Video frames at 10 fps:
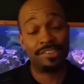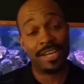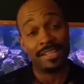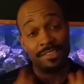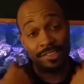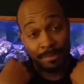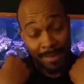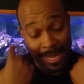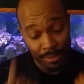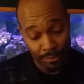challenging
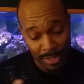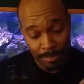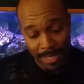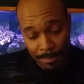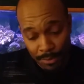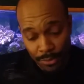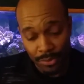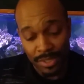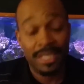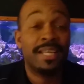my 3 people.